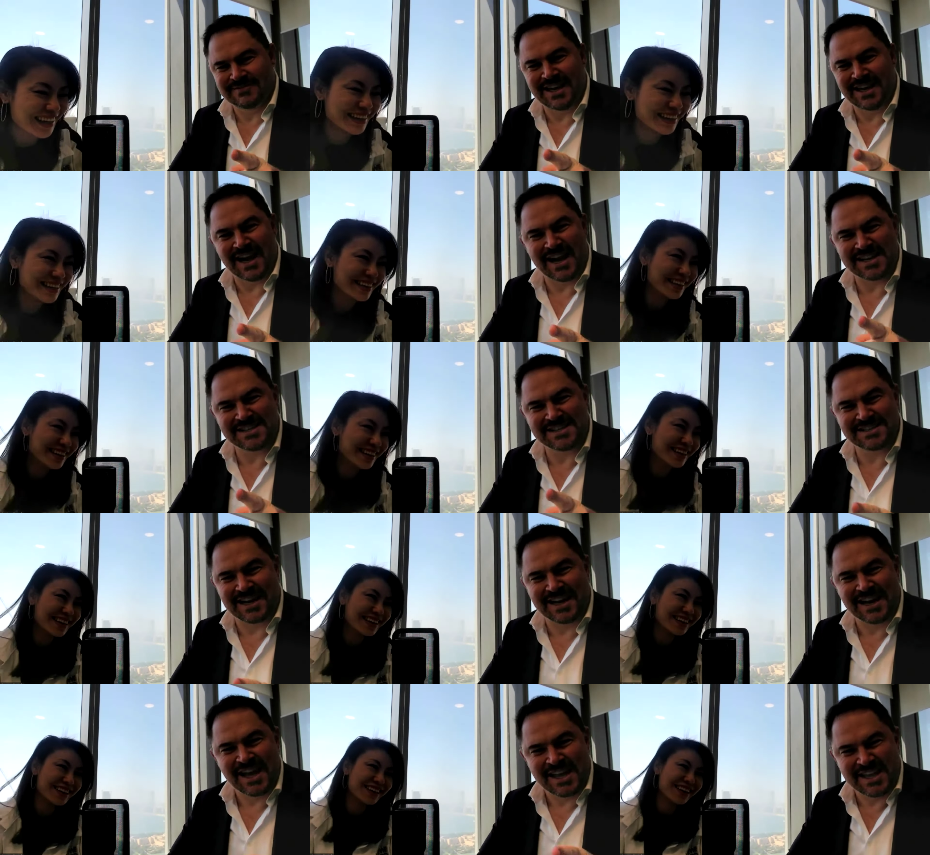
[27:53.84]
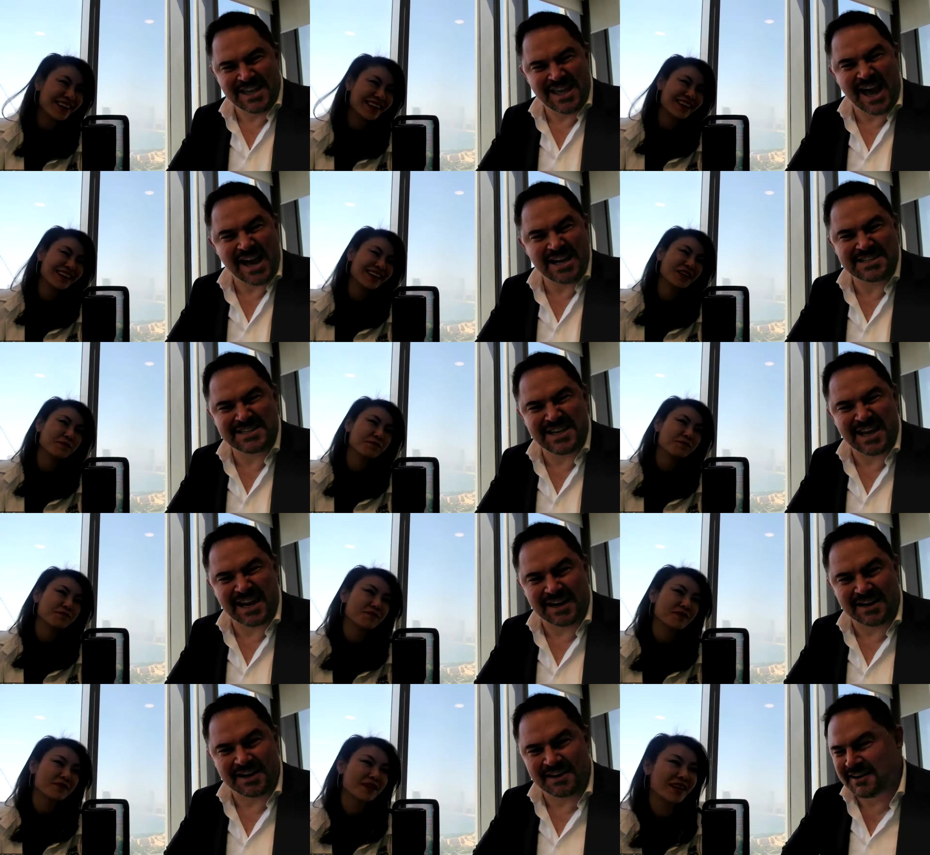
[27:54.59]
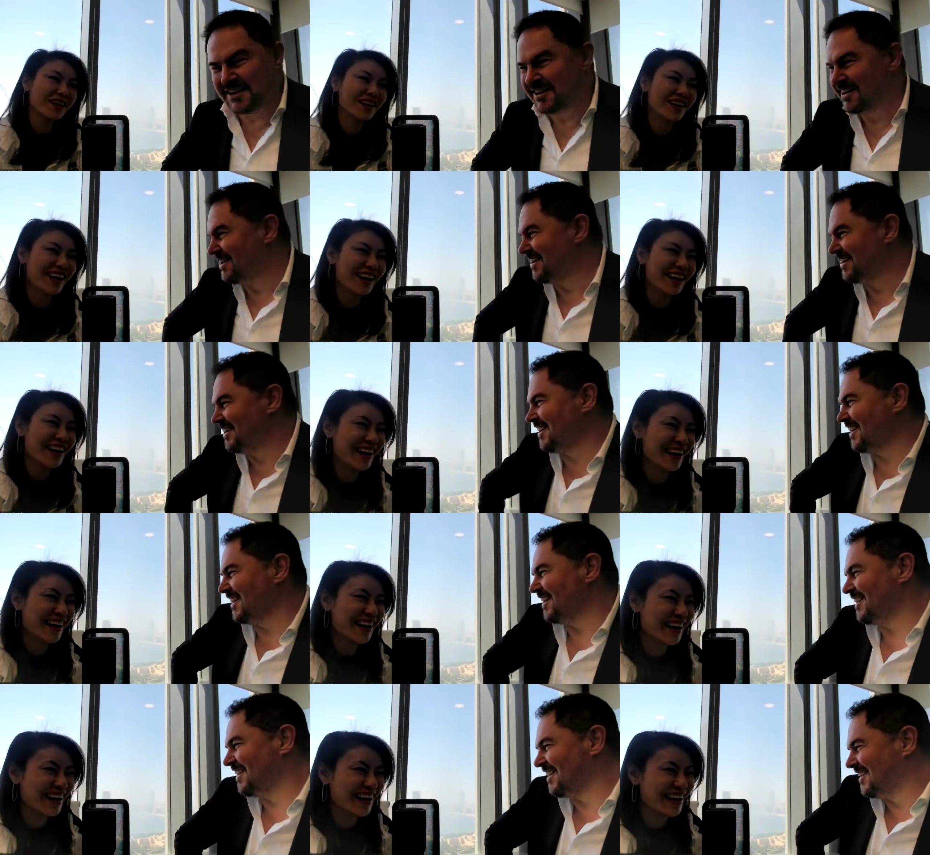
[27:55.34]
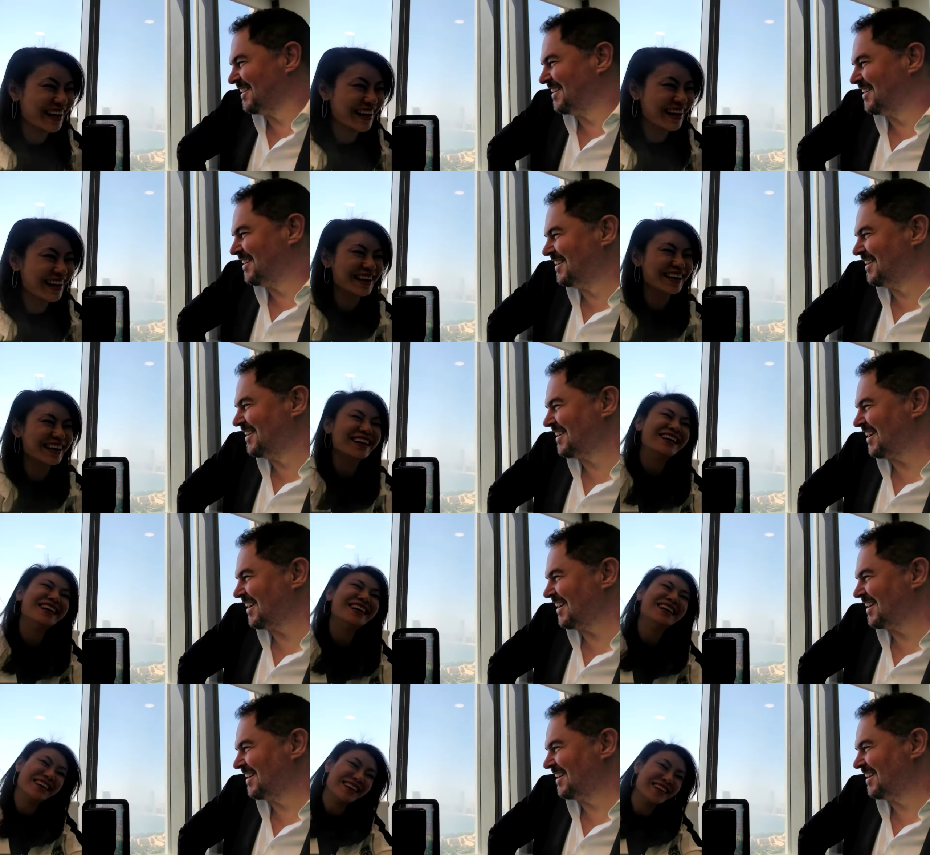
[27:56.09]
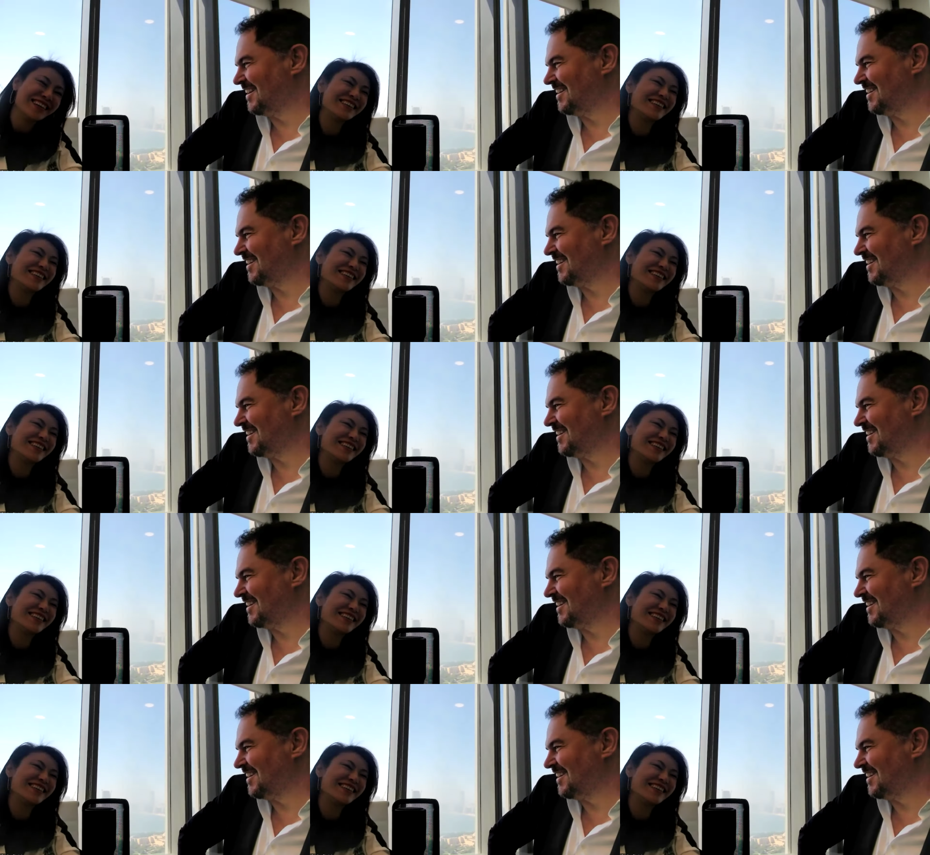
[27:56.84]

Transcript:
Speaker 1: Yeah, I said it. Yeah, I said it.